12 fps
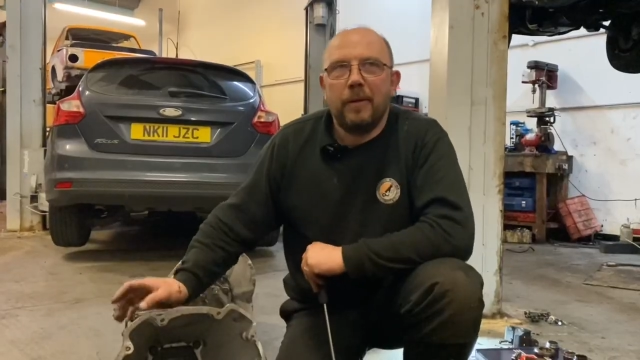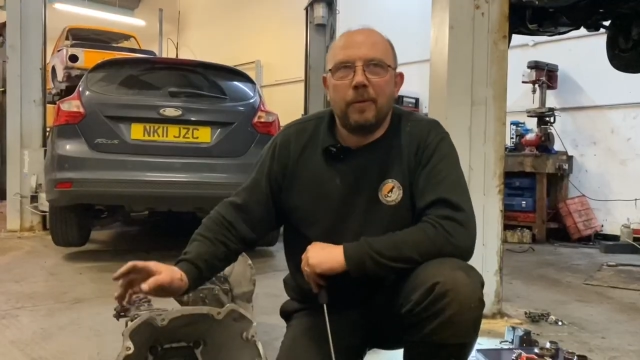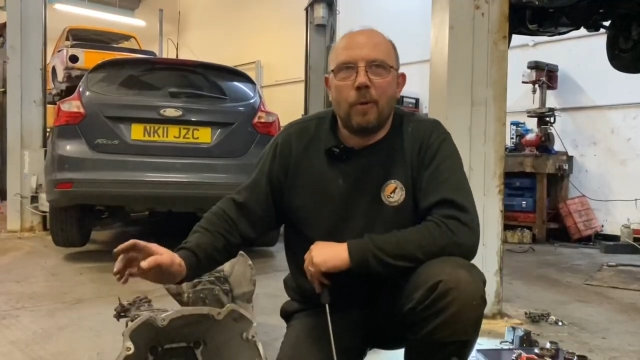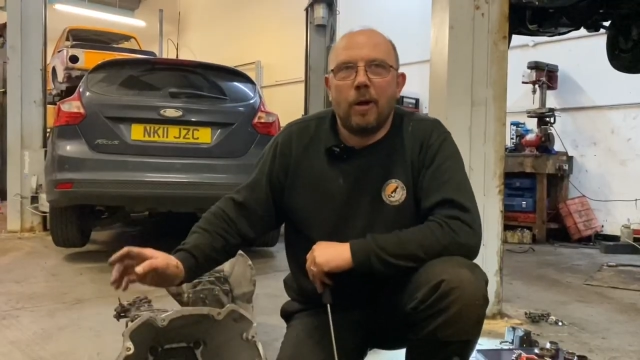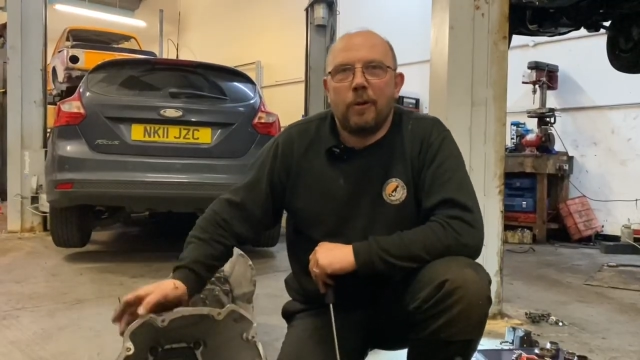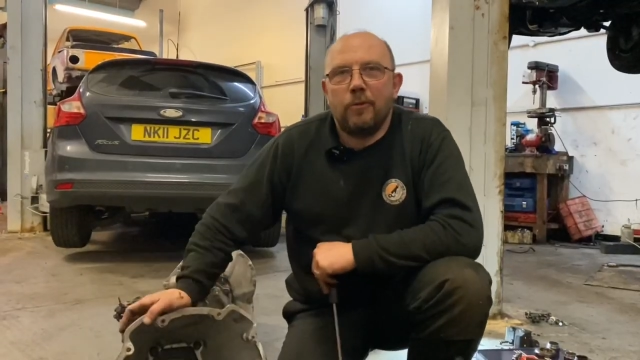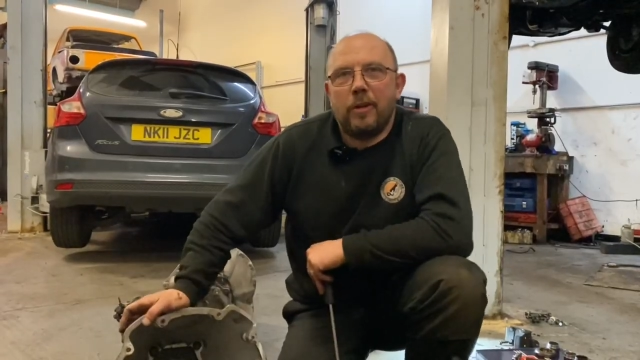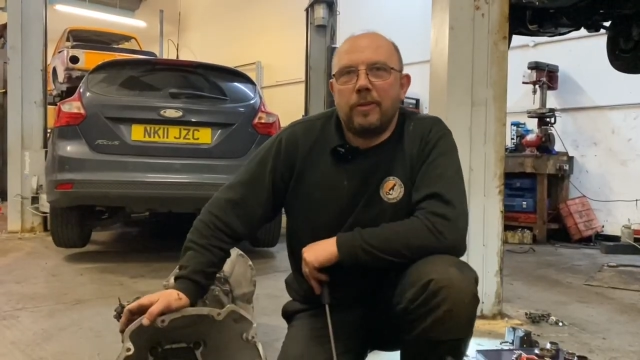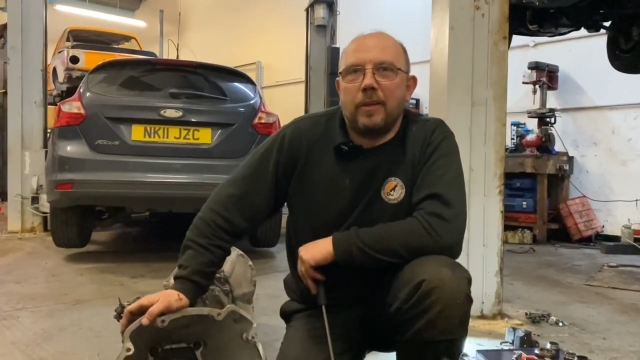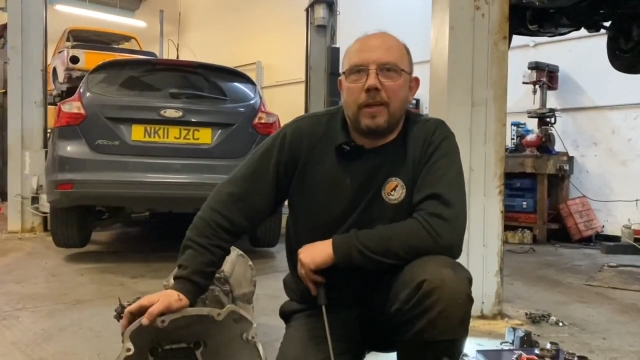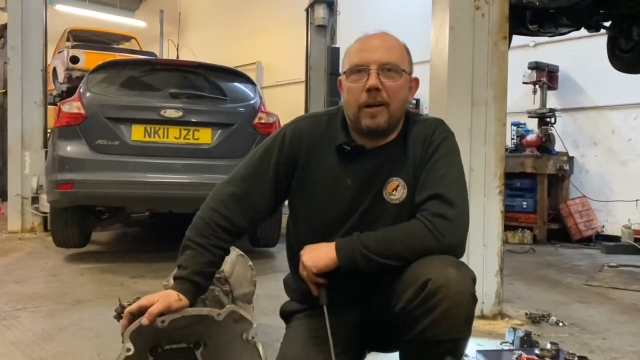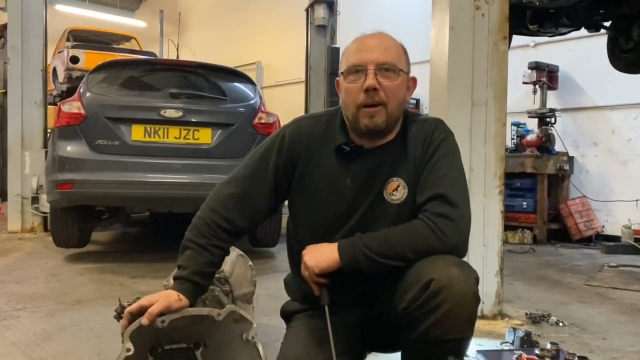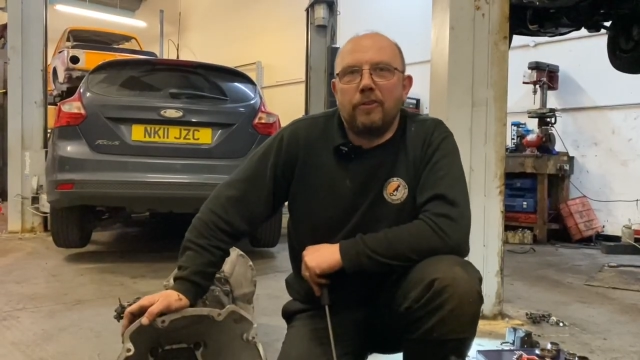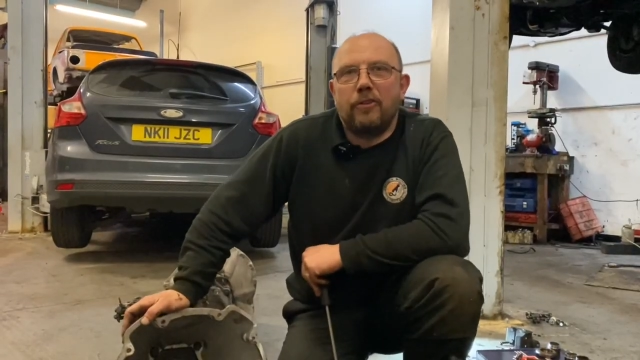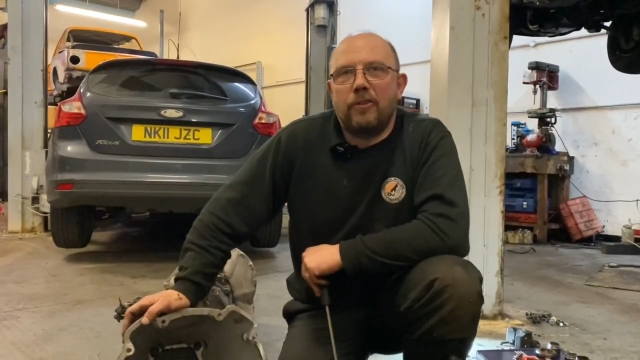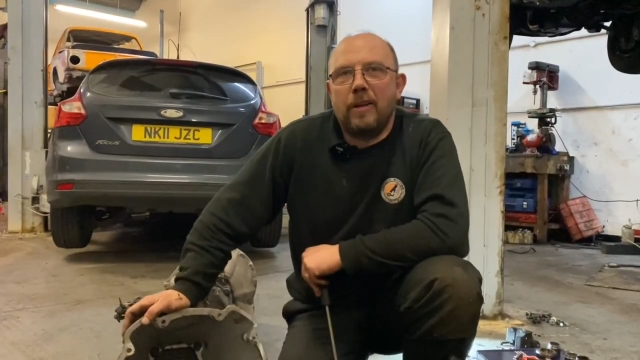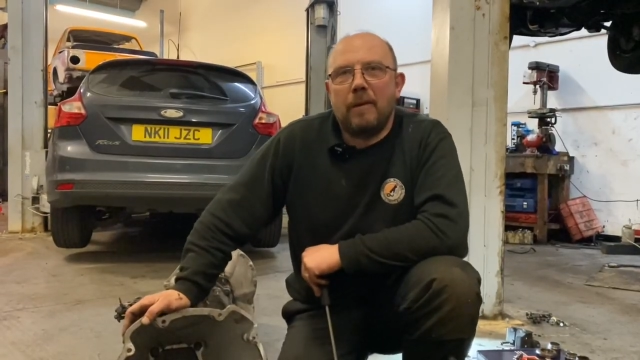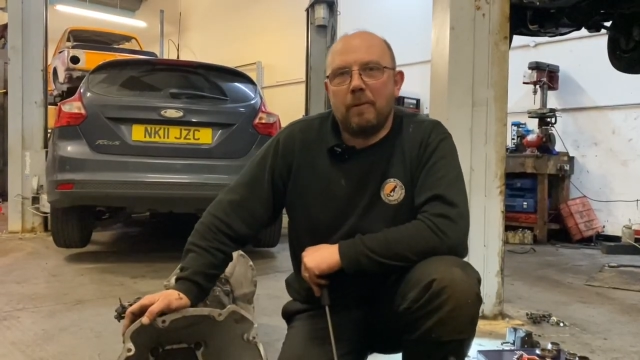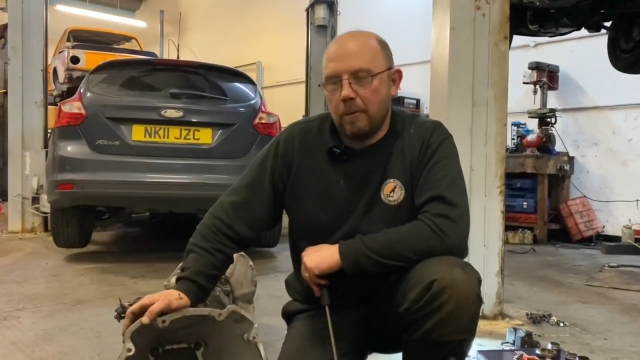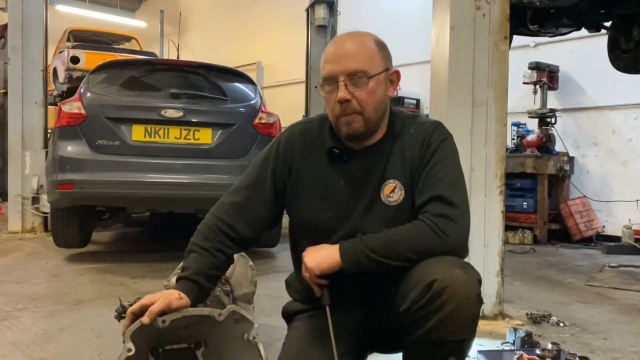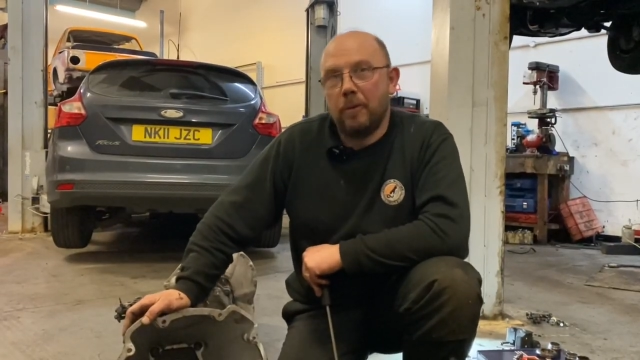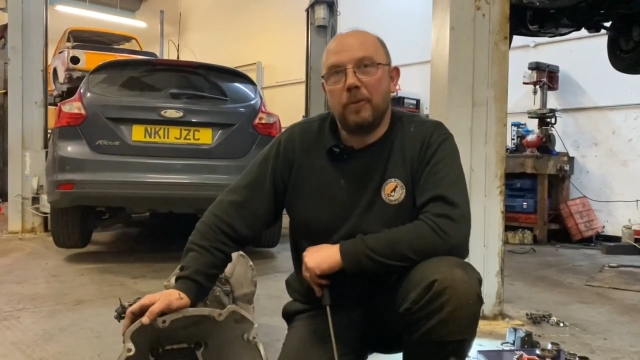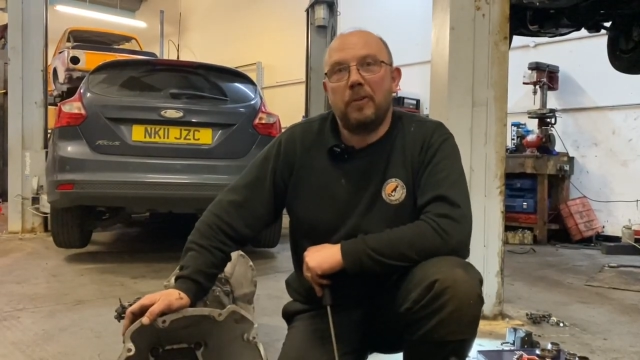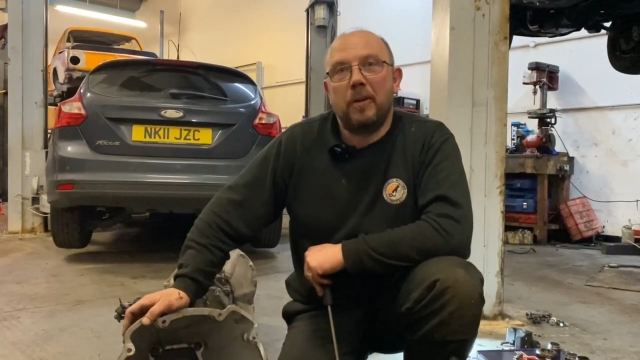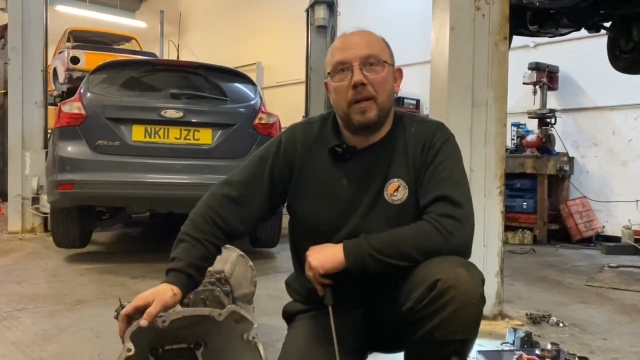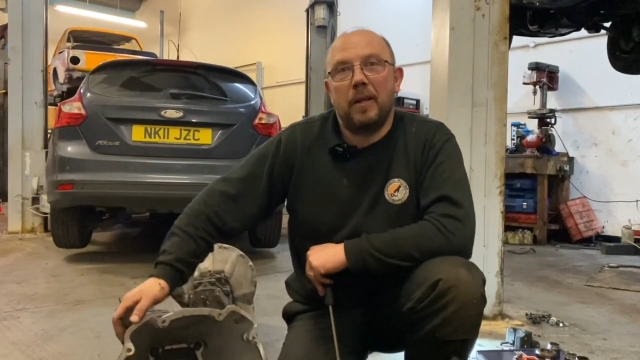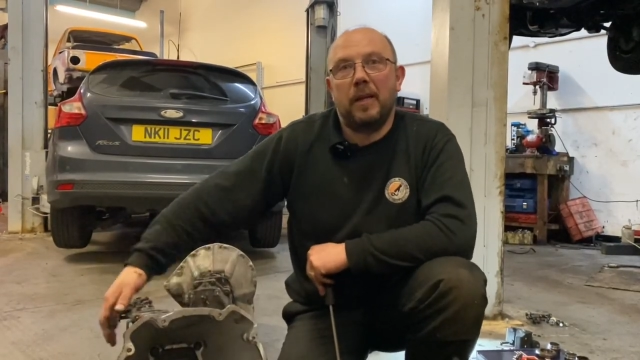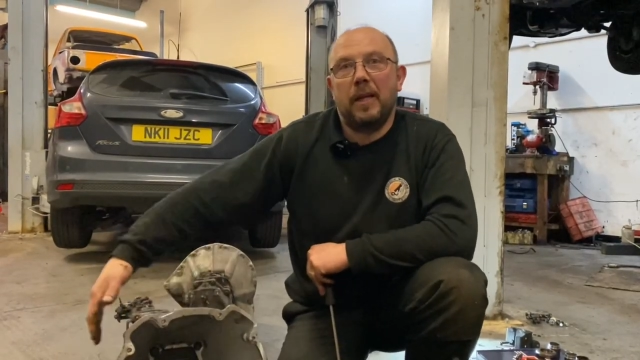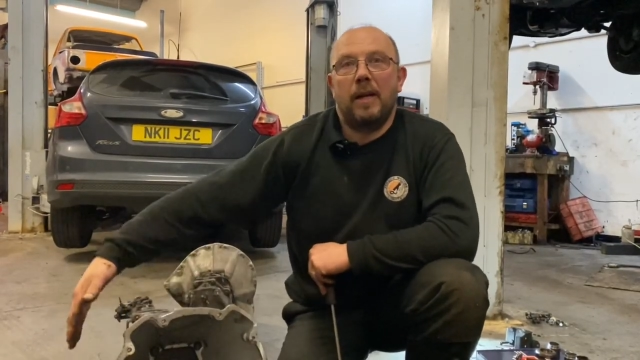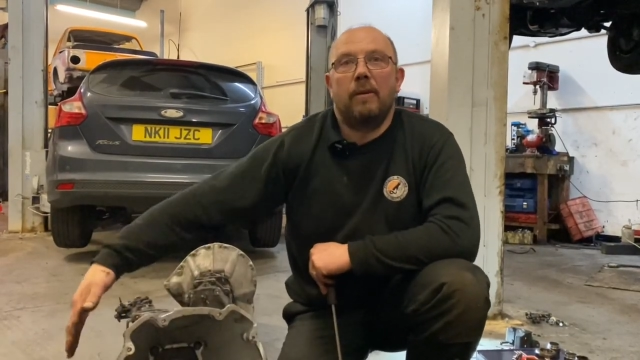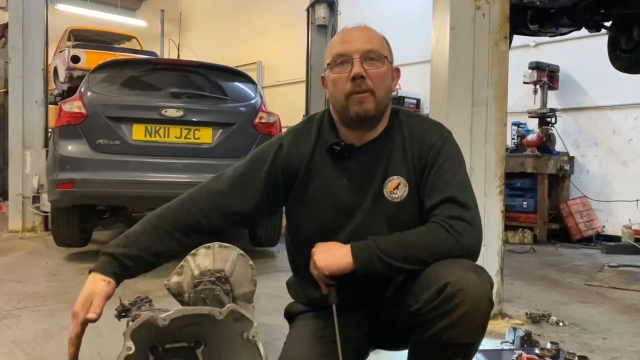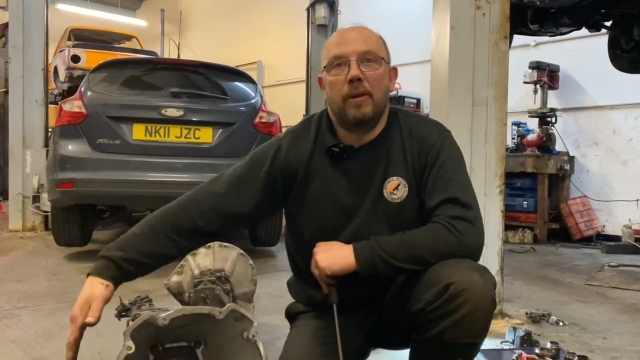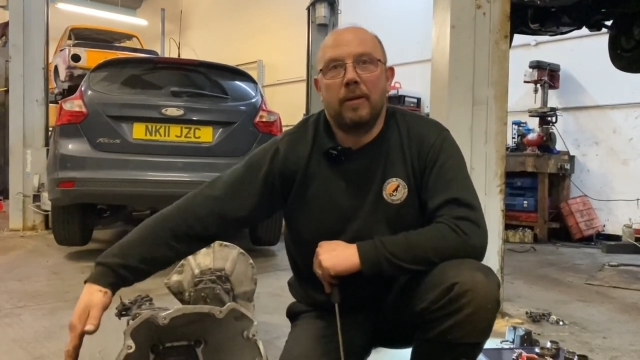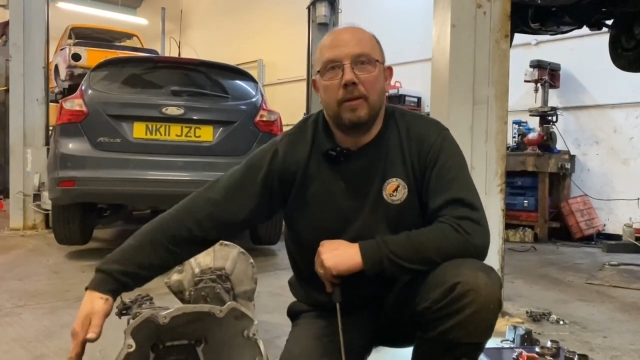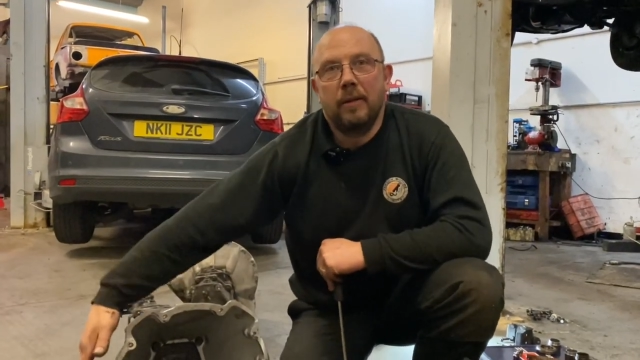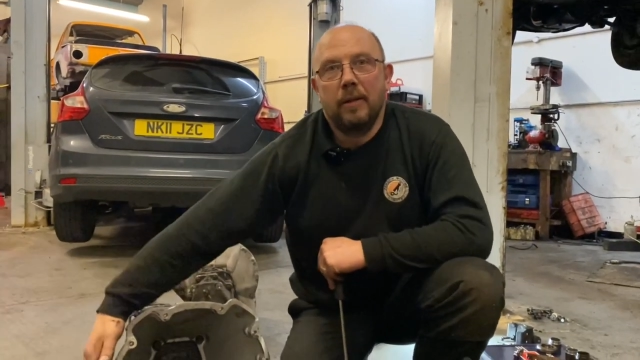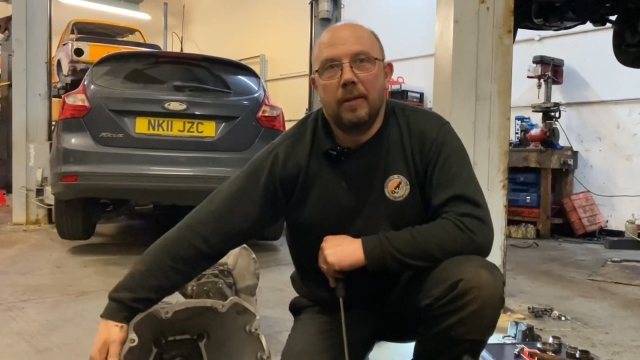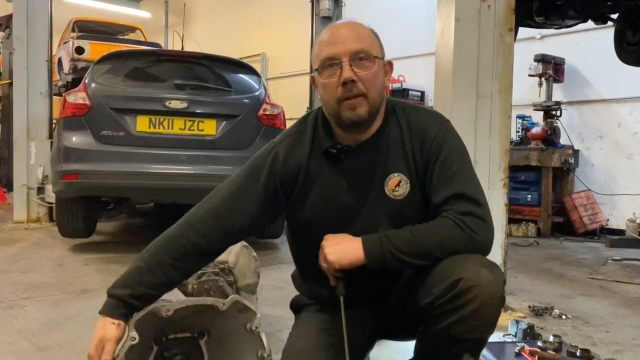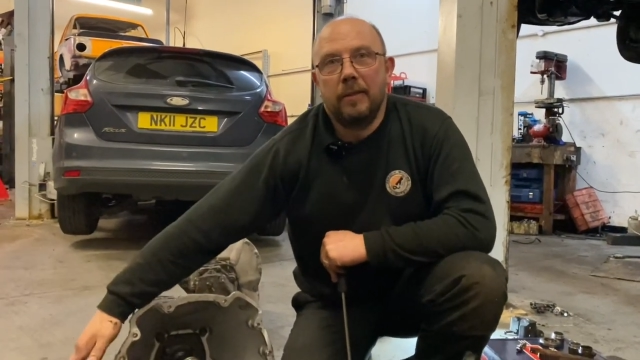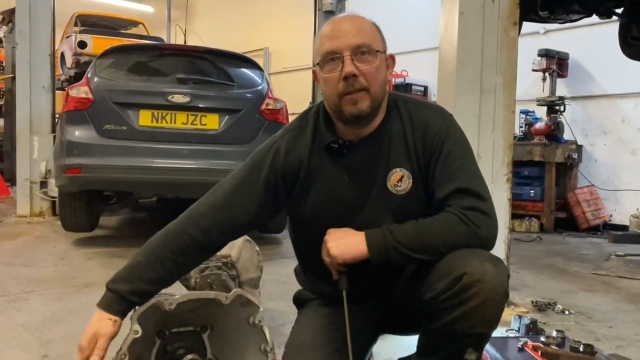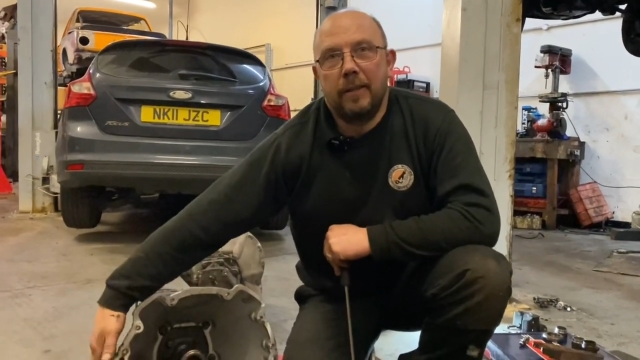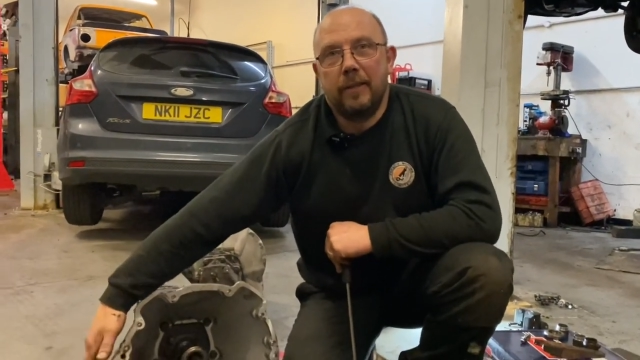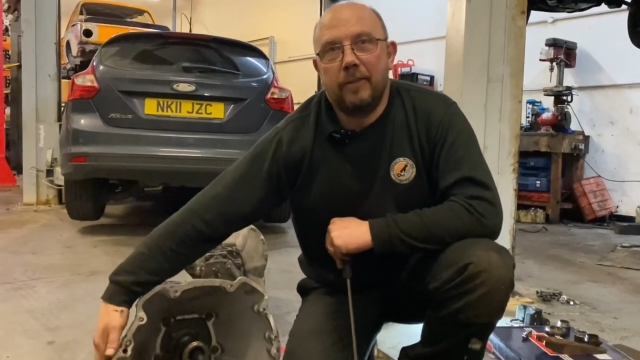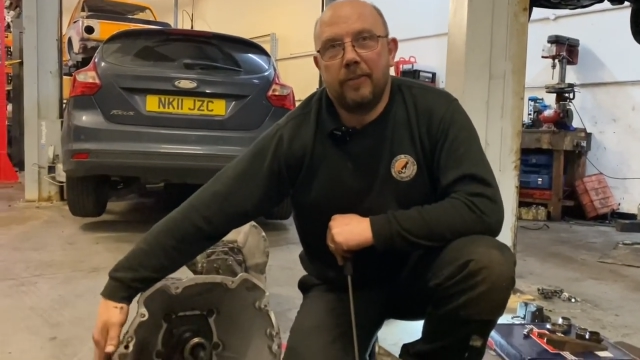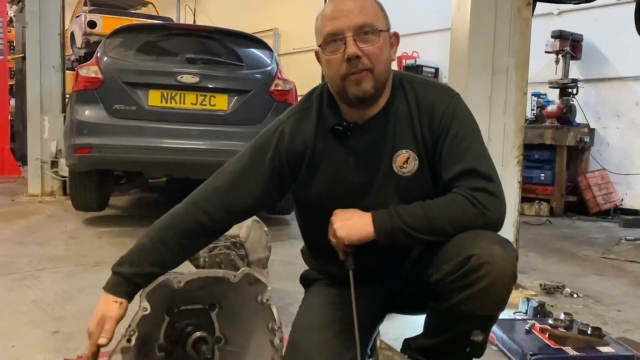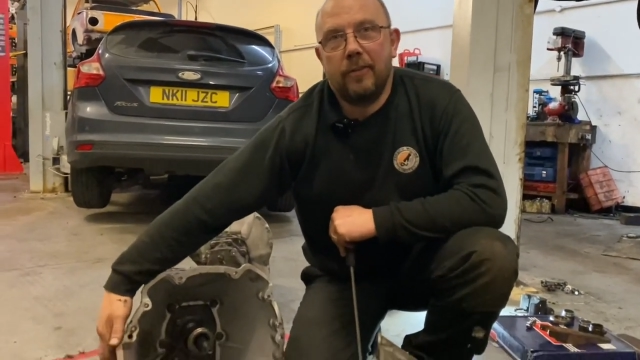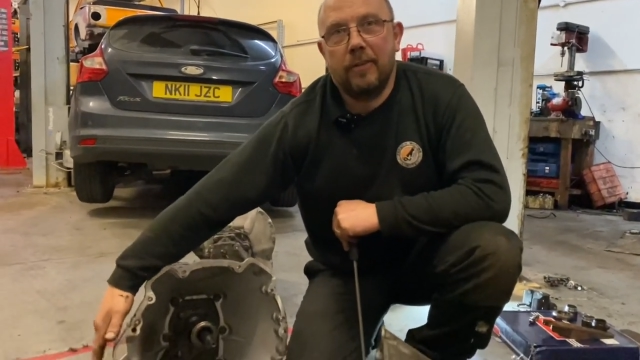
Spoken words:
While I was under the car just now, I pointed out the area that is